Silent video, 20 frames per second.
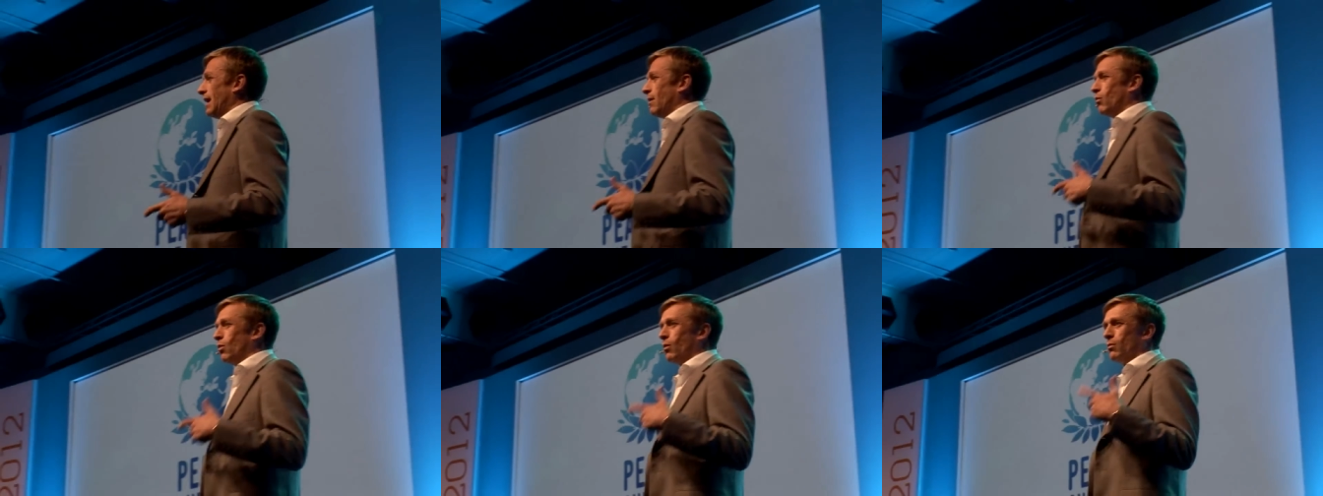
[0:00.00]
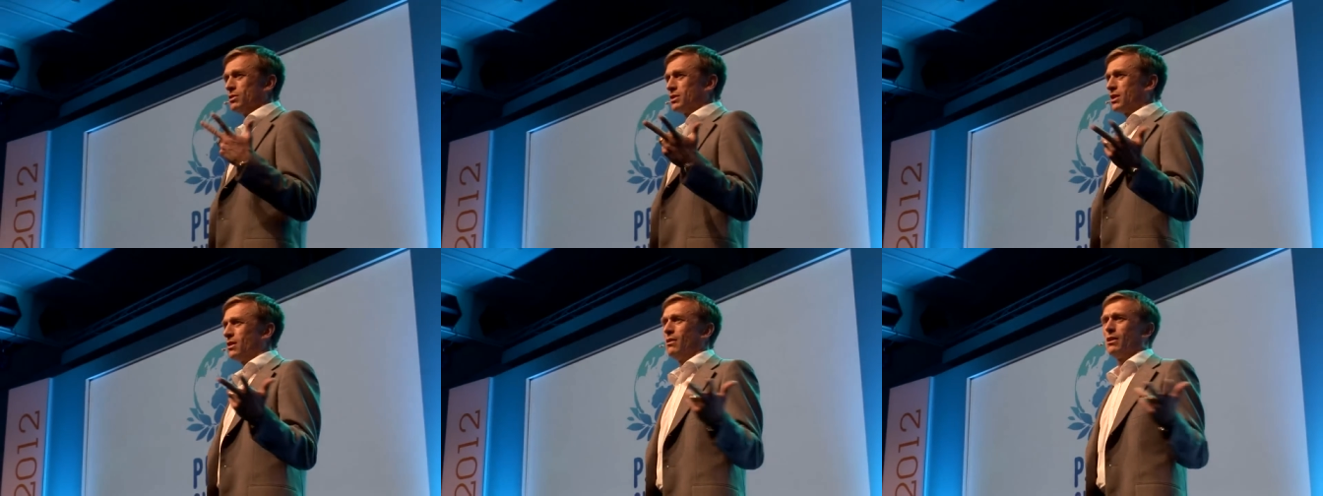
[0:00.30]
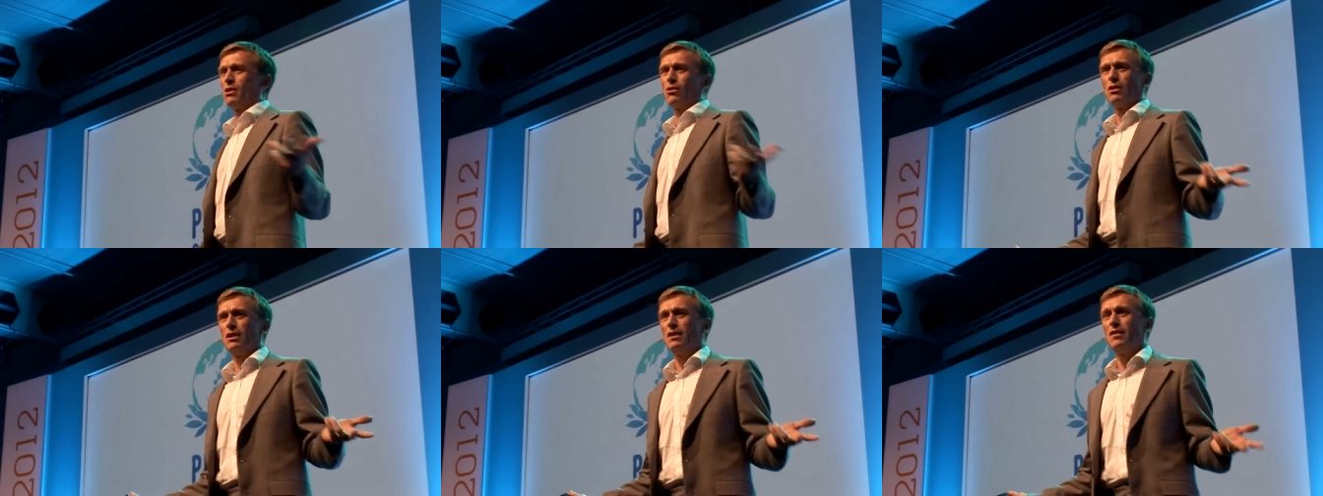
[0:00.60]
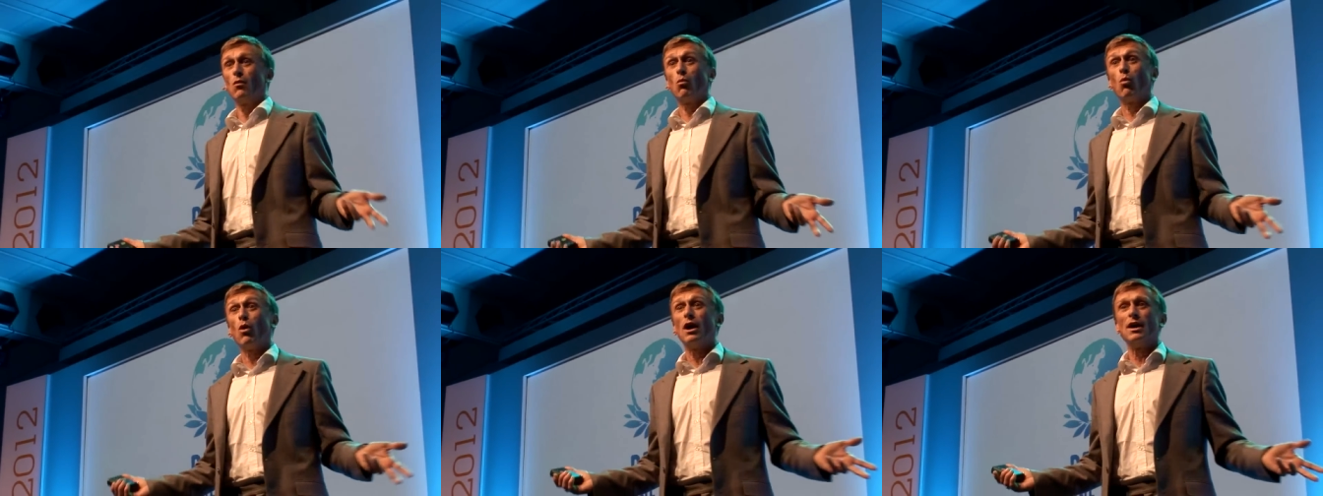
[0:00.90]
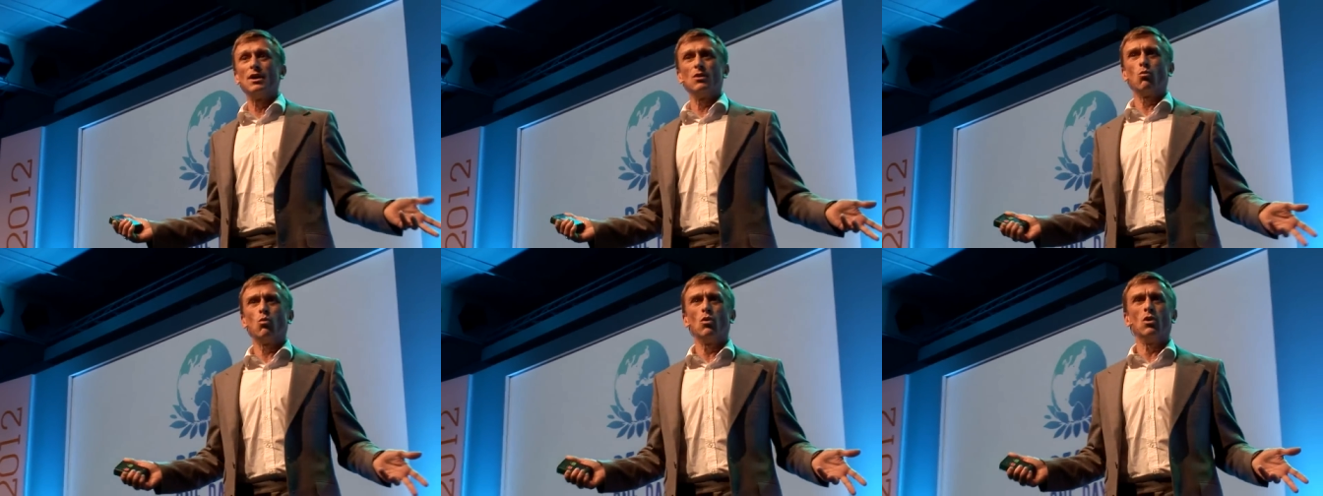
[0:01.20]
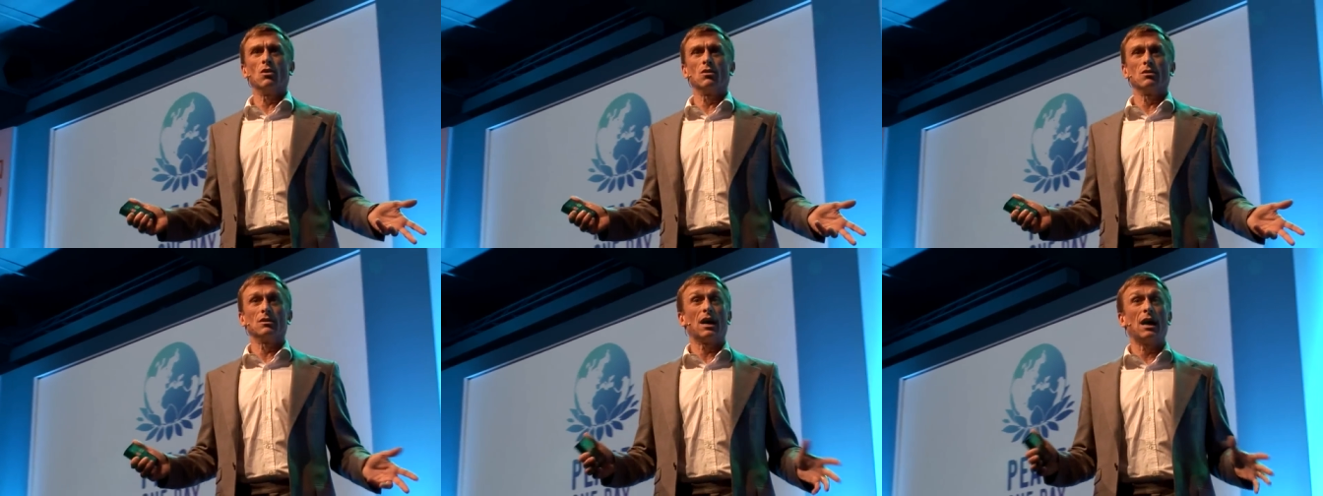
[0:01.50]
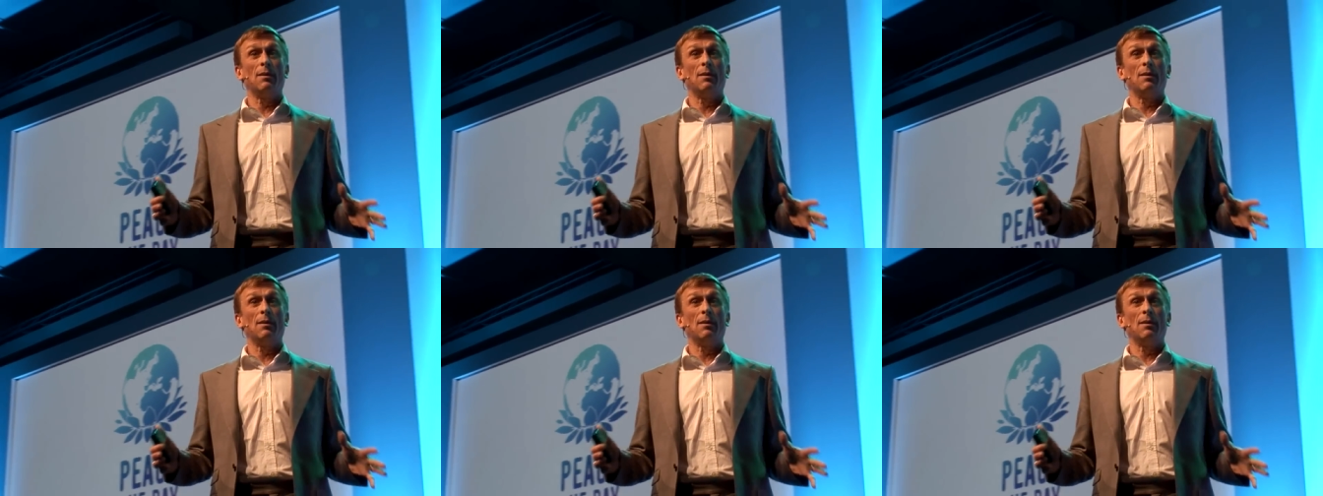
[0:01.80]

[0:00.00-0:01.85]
and what was going on in the wider world.